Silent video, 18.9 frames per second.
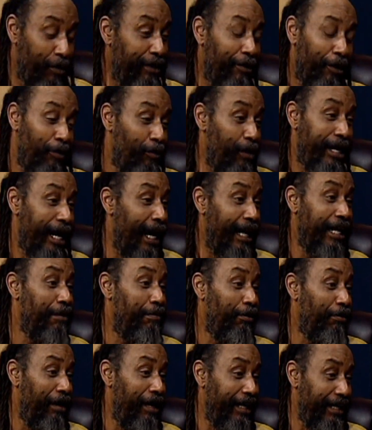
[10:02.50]
we're not
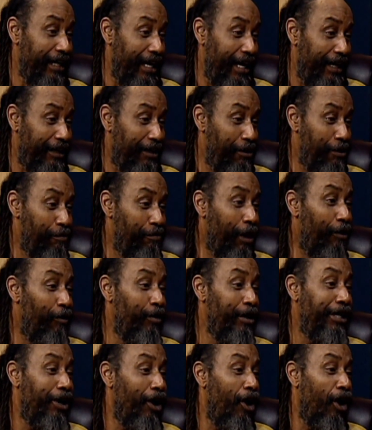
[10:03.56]
liberated yet, but
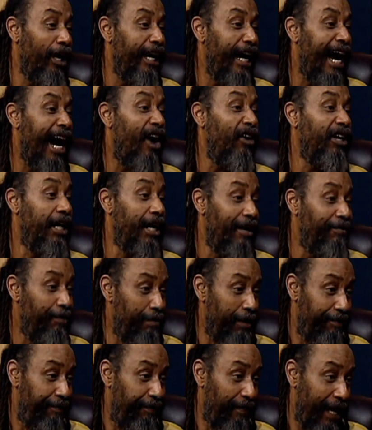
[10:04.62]
we call it our
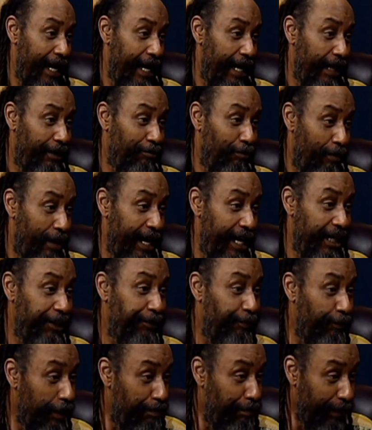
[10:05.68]
government flag. Red is
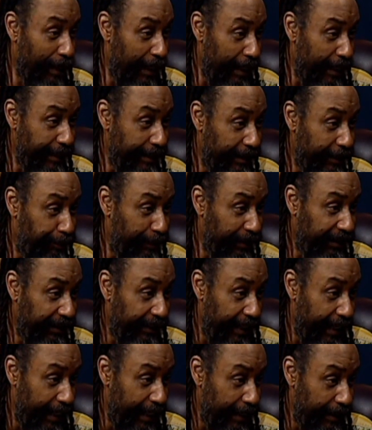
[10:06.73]
for the blood that's been
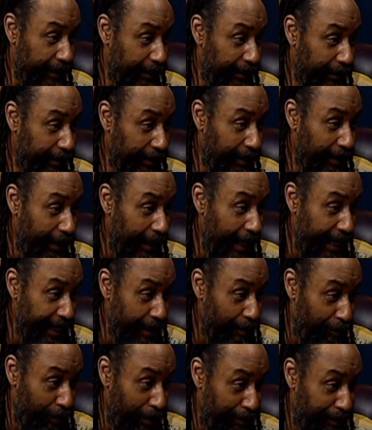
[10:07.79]
shed, and
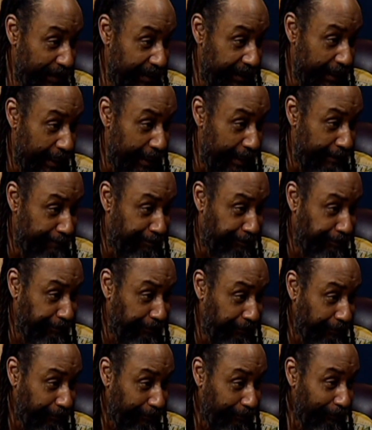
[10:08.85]
it will be shed.
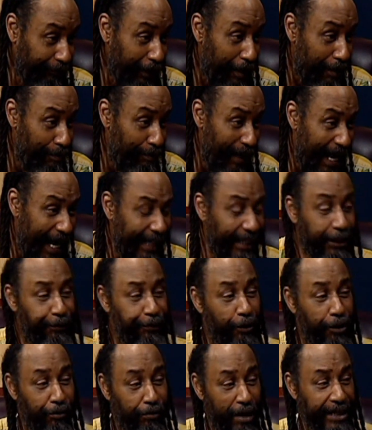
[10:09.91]
Black is
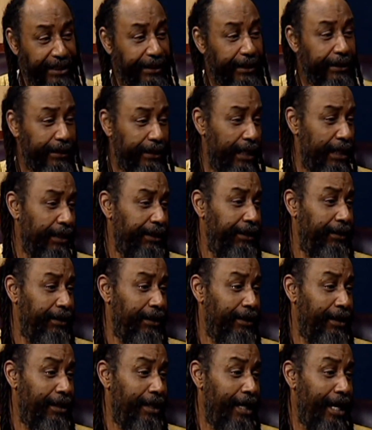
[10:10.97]
for the race that's us,
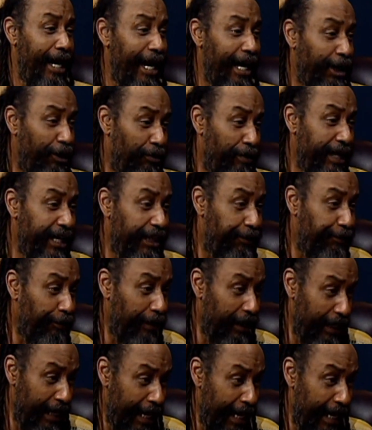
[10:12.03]
and green is for
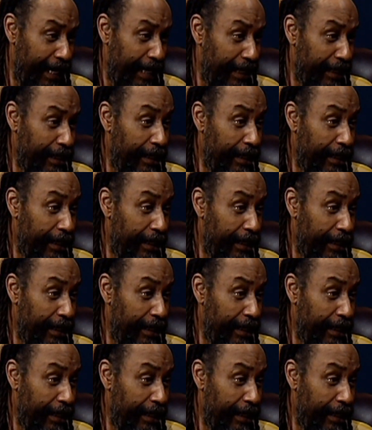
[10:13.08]
the land.